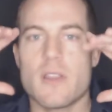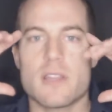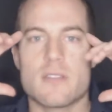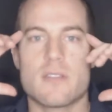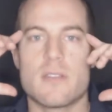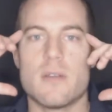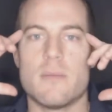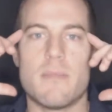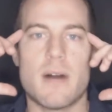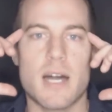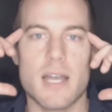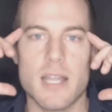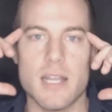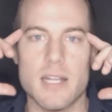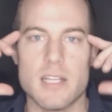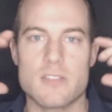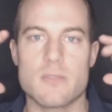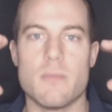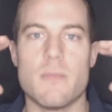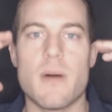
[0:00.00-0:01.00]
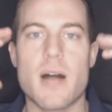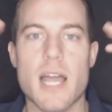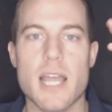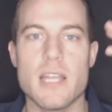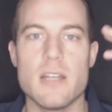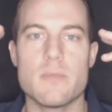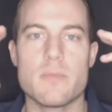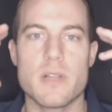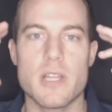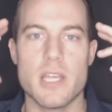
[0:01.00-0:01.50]
That's the mind. It's
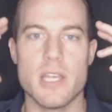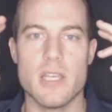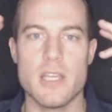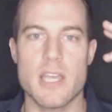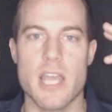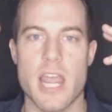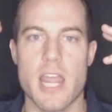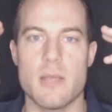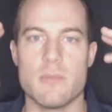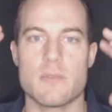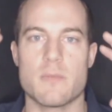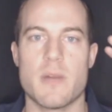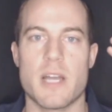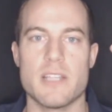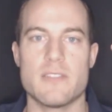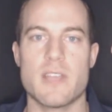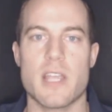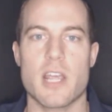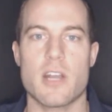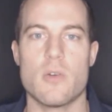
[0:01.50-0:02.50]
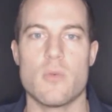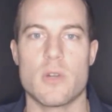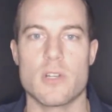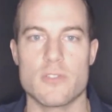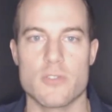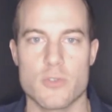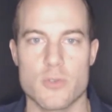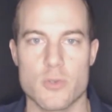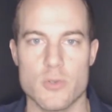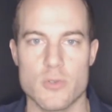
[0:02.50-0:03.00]
mind playing games, mind saying I don't want
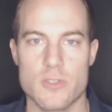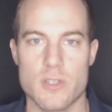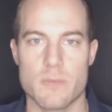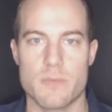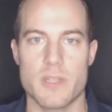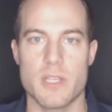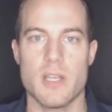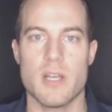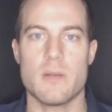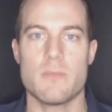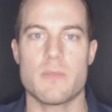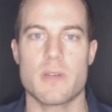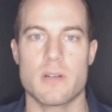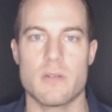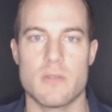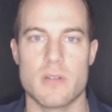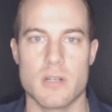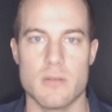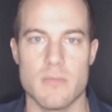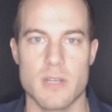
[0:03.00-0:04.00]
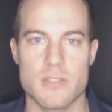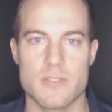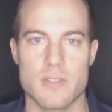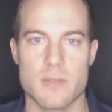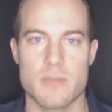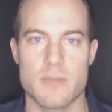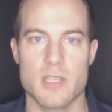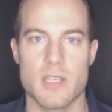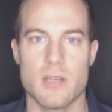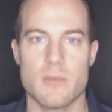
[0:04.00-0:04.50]
to screw something up, I don't want to mess
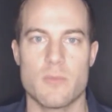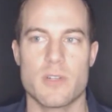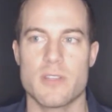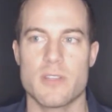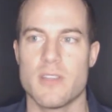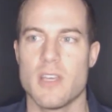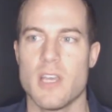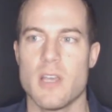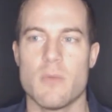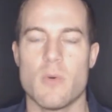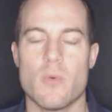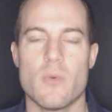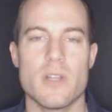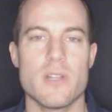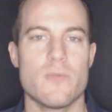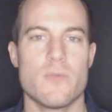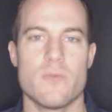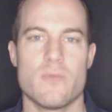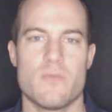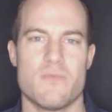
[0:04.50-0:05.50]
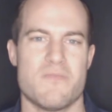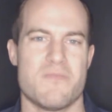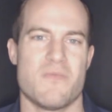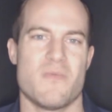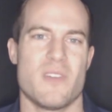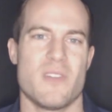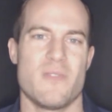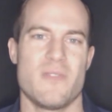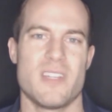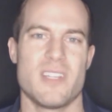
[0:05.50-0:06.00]
something up. What
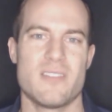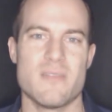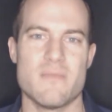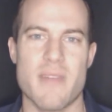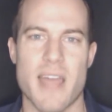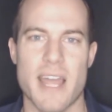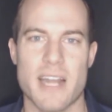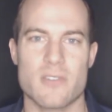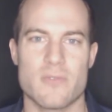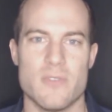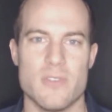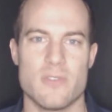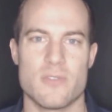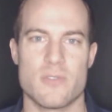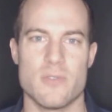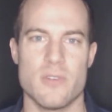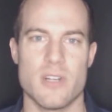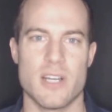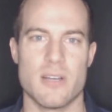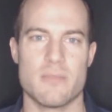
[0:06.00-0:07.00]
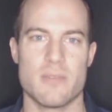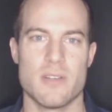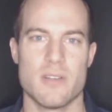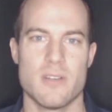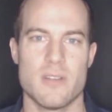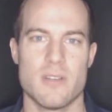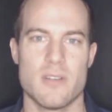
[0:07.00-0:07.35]
if it doesn't matter if you screw it up?